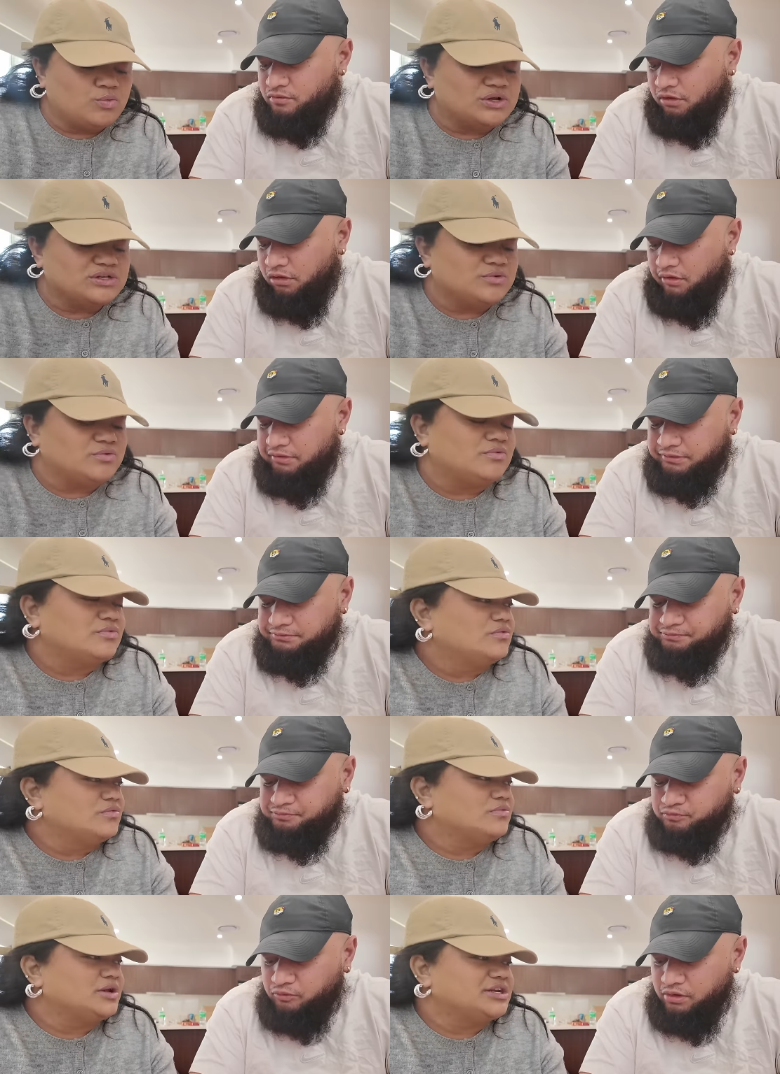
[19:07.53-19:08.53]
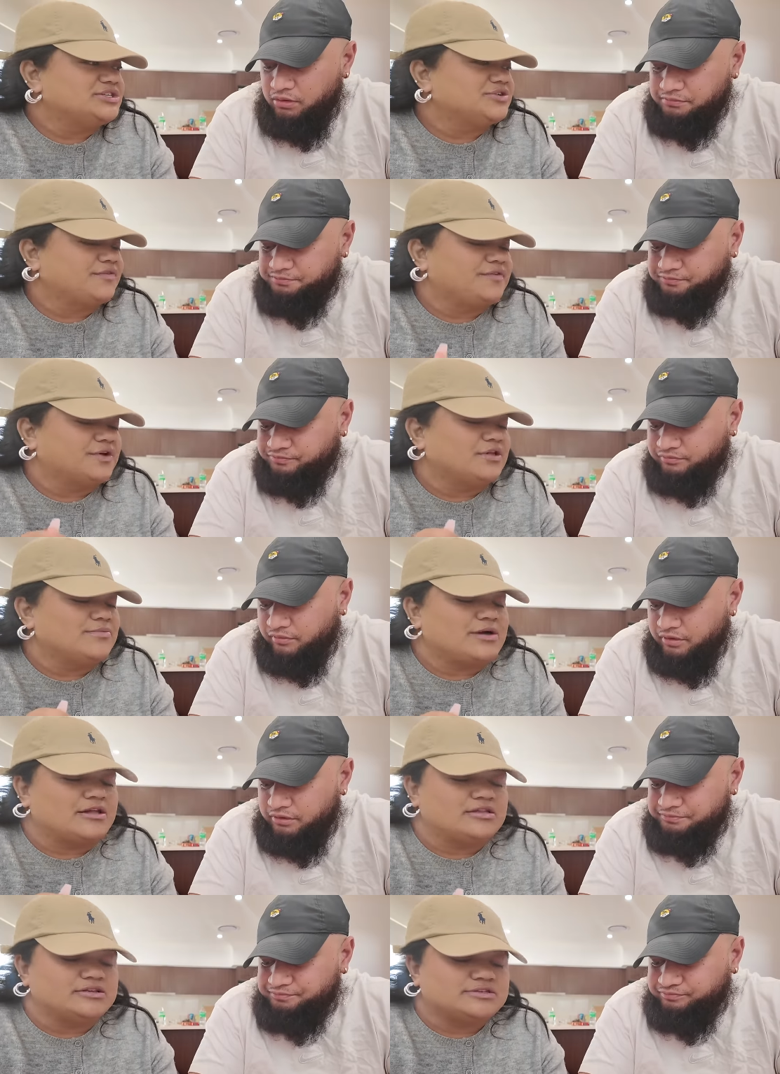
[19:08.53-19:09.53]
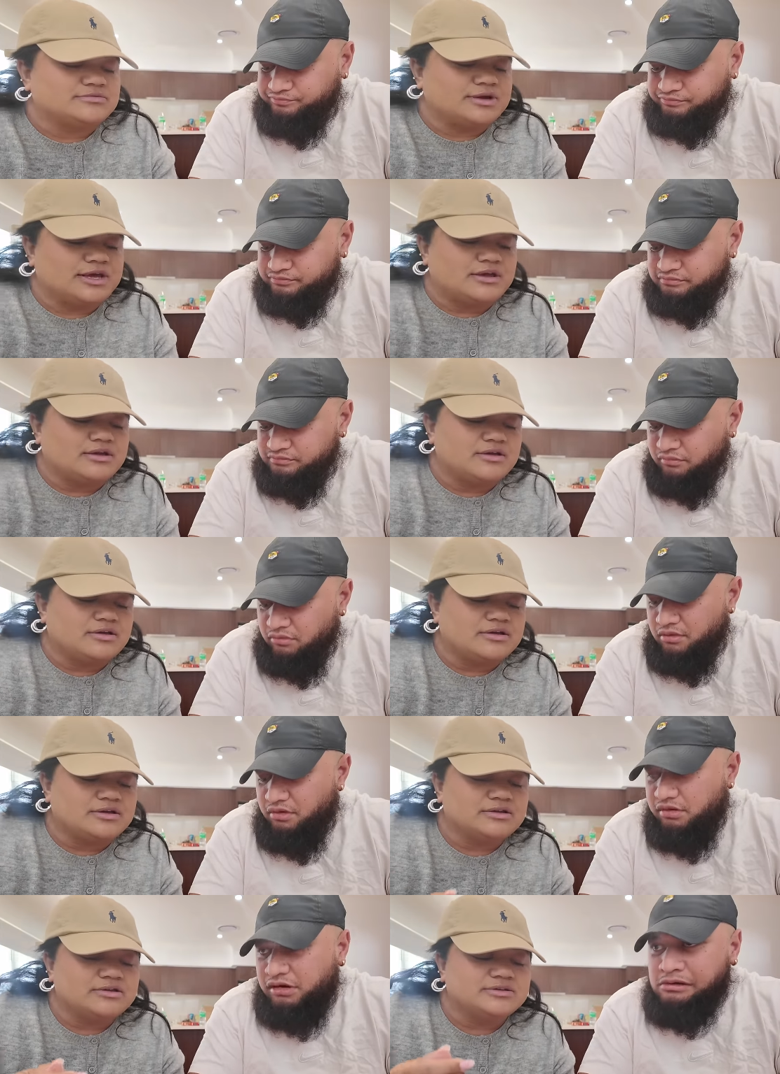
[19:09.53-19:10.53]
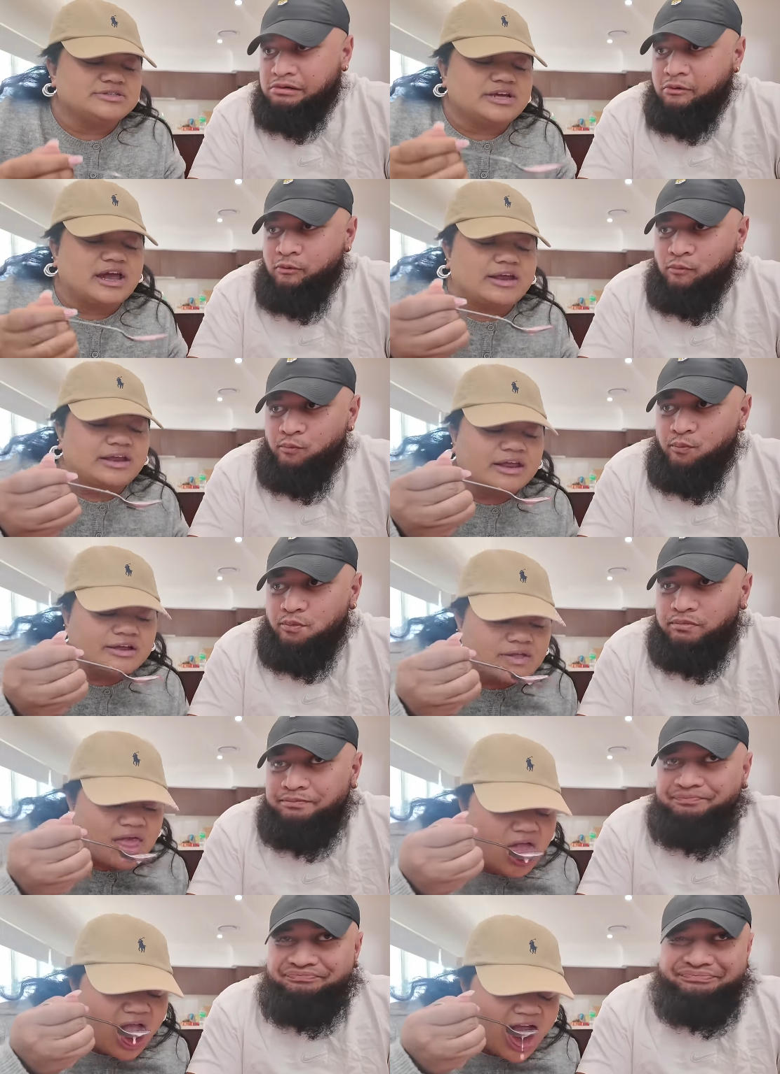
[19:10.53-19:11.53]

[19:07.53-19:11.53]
Speaker 1: What what did you feel about this week dieting?